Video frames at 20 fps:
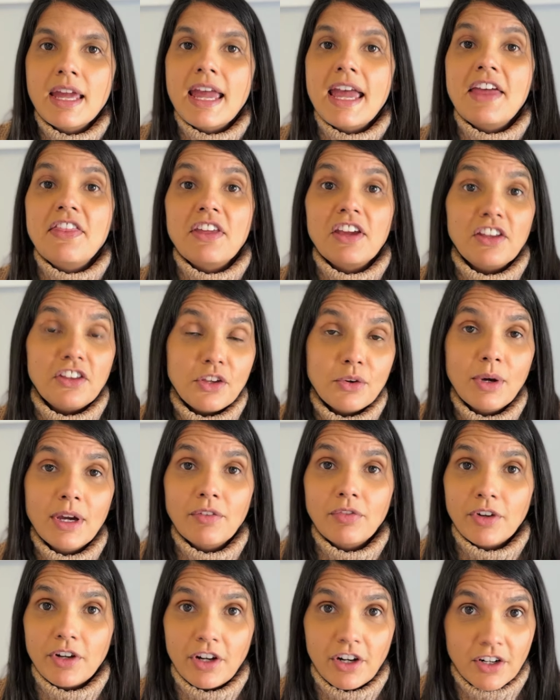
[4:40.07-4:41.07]
and that you
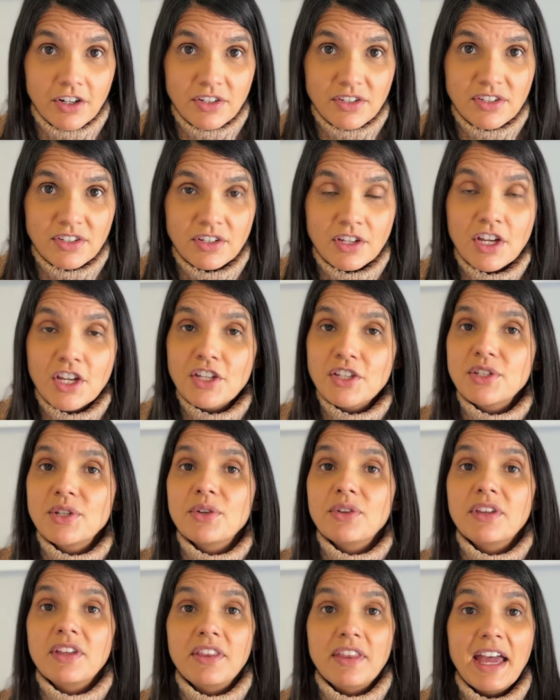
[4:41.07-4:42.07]
have rehearsed.
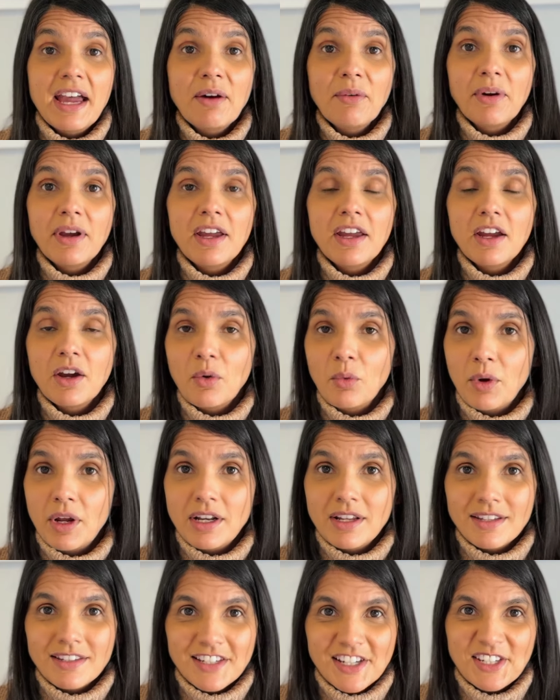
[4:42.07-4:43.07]
So then that way, when
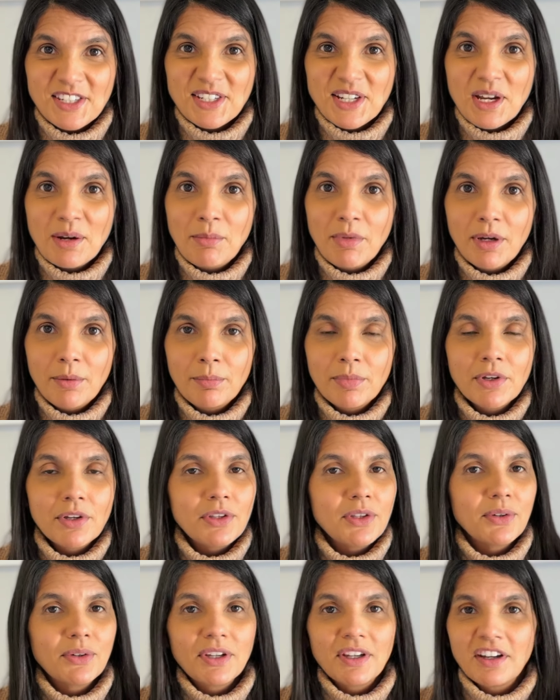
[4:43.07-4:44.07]
it does come up,
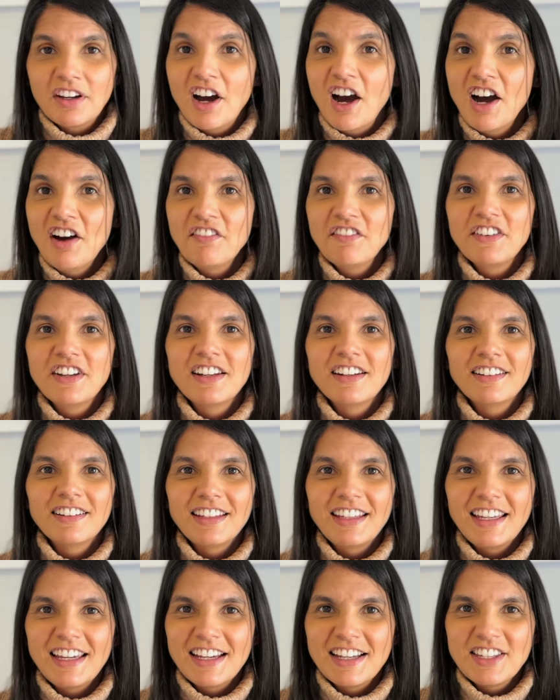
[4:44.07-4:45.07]
you can
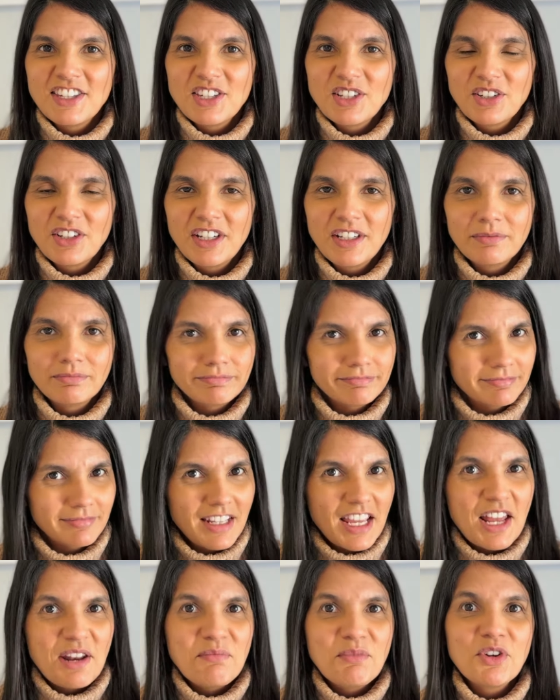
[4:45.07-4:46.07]
confidently answer it
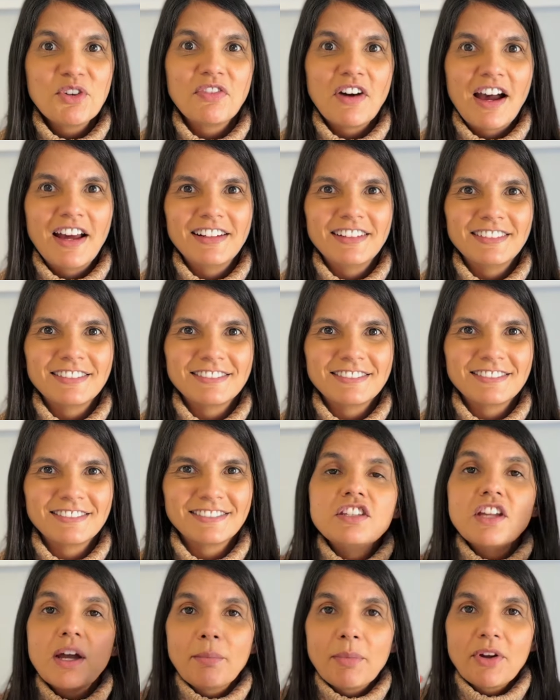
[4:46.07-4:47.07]
and move on.
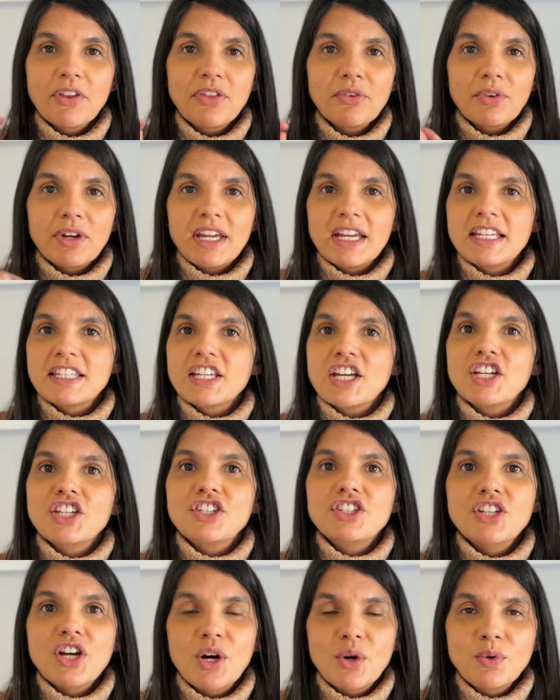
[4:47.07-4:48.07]
Number three is
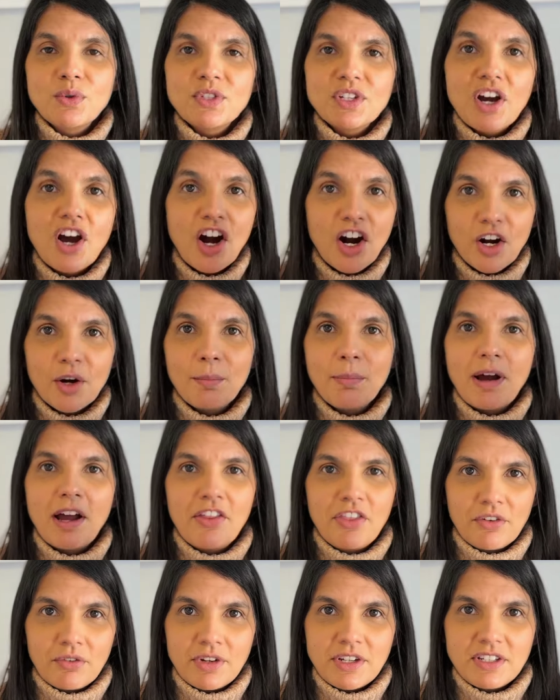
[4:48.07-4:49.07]
don't harp
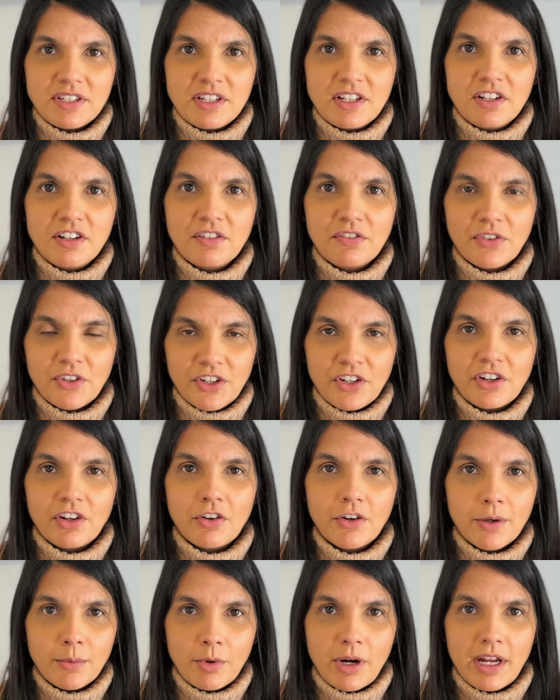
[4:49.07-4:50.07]
on the reason for your
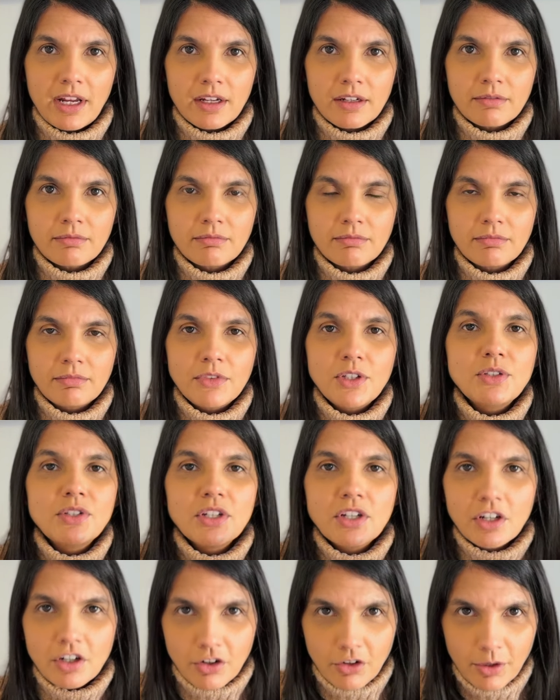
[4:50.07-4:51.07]
career break. You
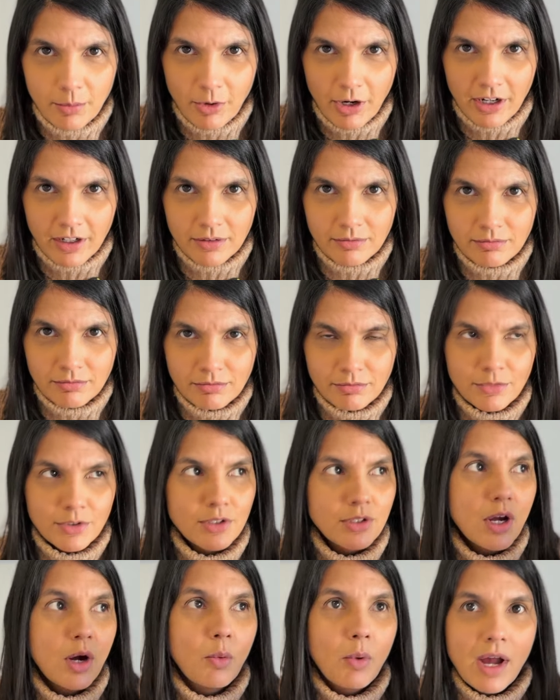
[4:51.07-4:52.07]
took a career break.
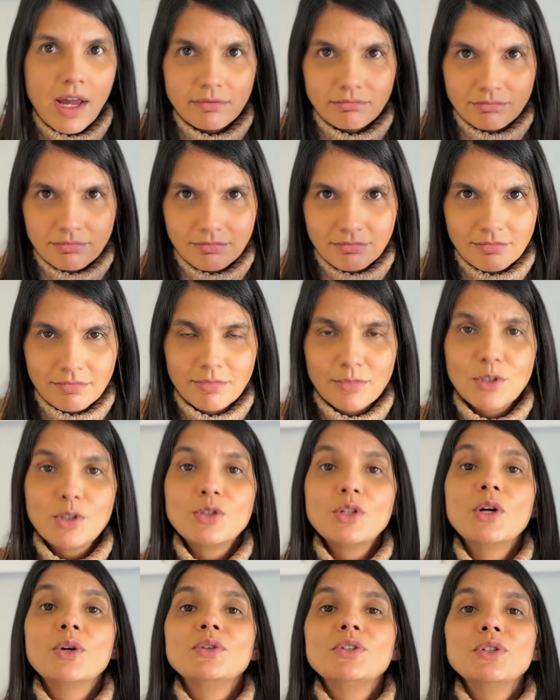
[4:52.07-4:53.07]
So what?
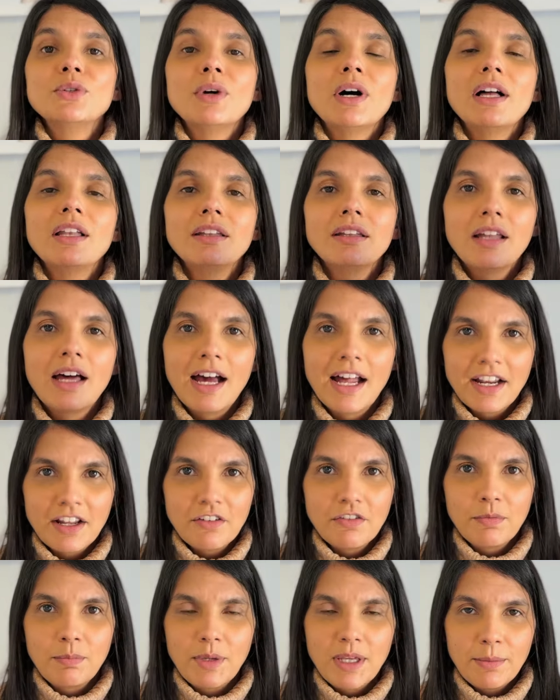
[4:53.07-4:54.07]
So do a lot
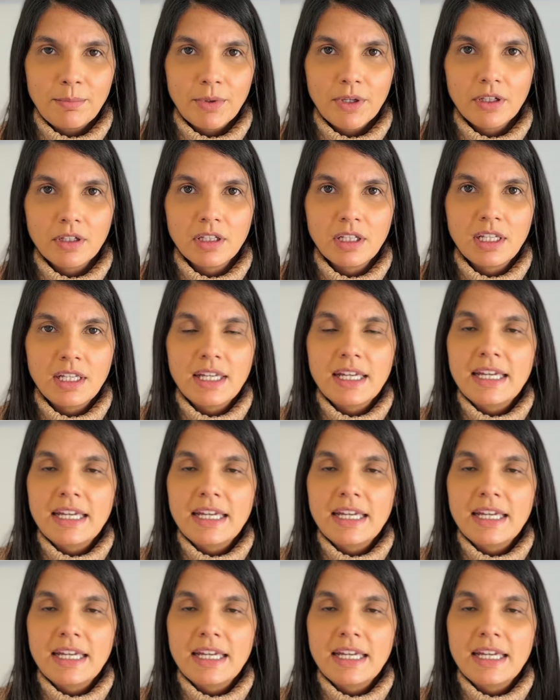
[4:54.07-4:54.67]
of people.